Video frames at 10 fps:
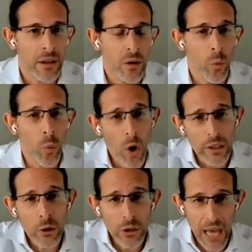
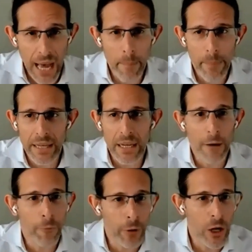what could happen
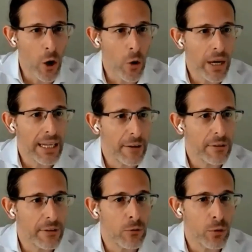if we go and
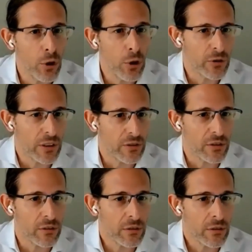give them 2
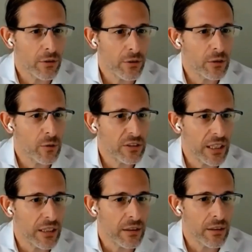doses of this
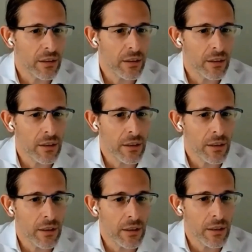vaccine?
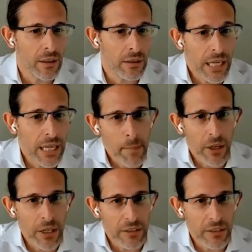Think about